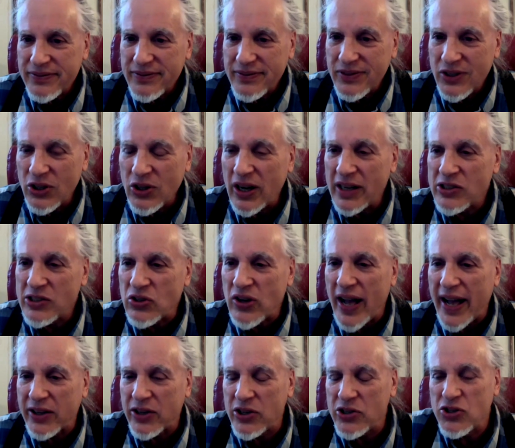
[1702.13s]
You're on
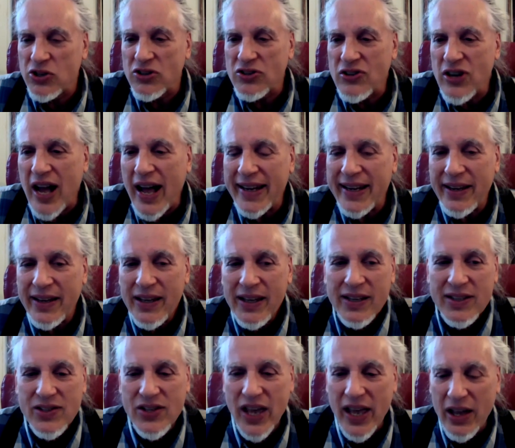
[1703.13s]
track, because you're not
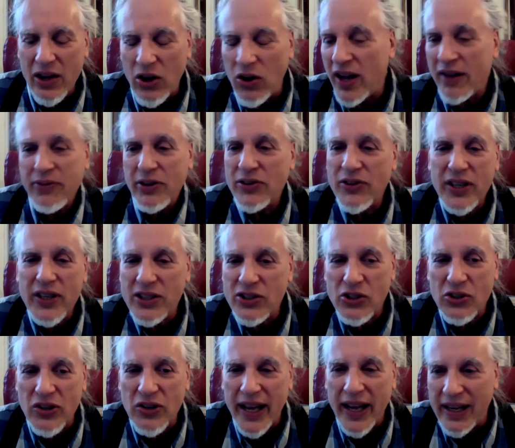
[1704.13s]
saying, oh, everything's
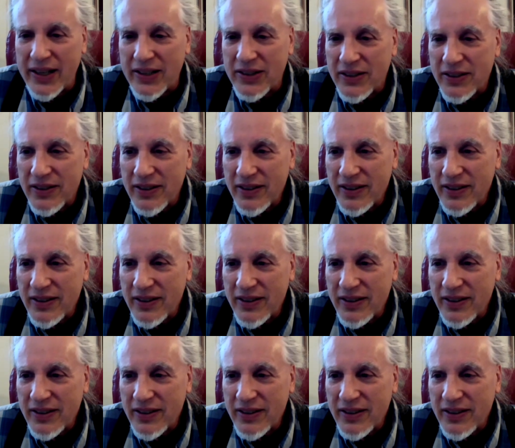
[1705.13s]
great,